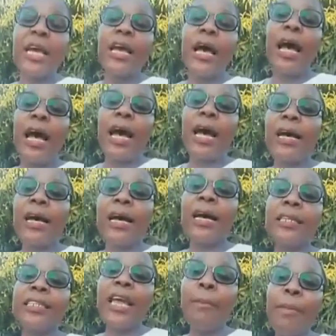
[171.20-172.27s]
uh, uh,
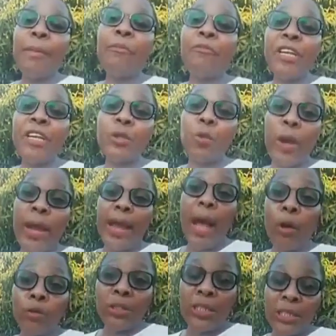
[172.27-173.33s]
the MMDs were
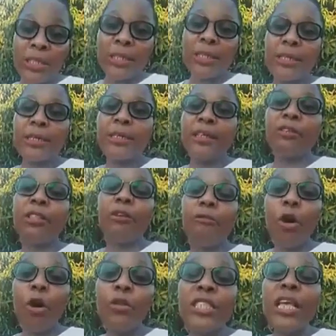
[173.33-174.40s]
counting the, the, the
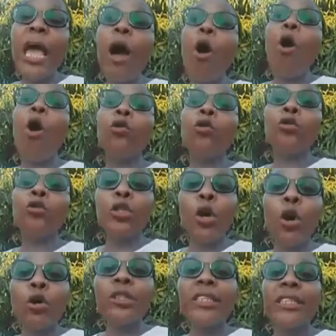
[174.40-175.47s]
votes. Also,
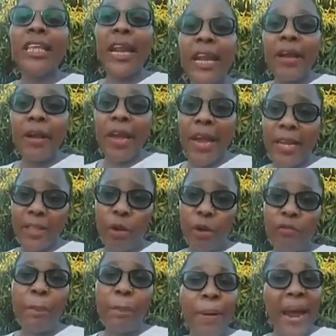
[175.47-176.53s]
the delegates of
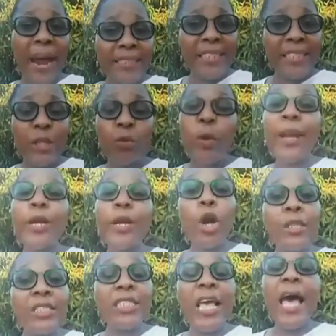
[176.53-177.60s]
the parties were not
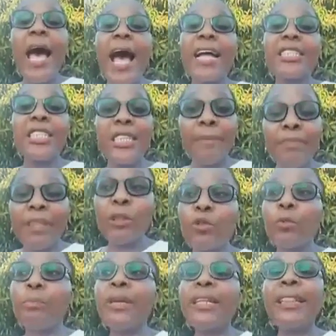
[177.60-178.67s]
accepted to
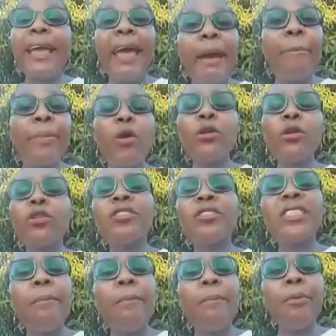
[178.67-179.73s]
be there because of
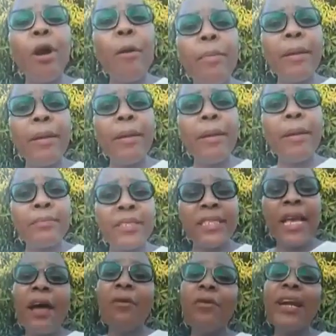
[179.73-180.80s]
some problems
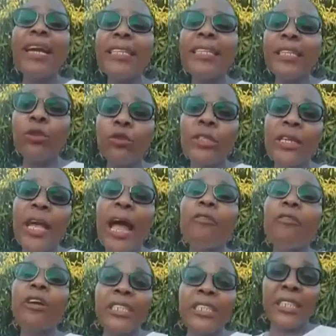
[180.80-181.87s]
related to the
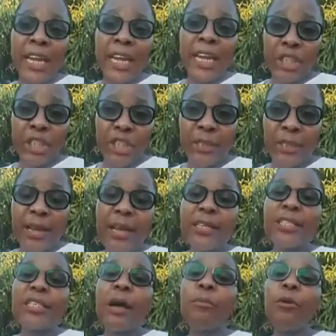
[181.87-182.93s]
accreditation.
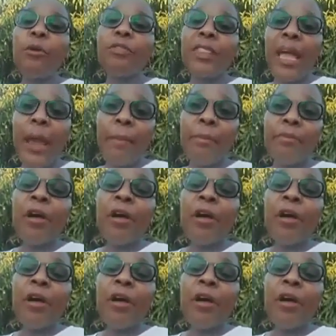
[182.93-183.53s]
Some of them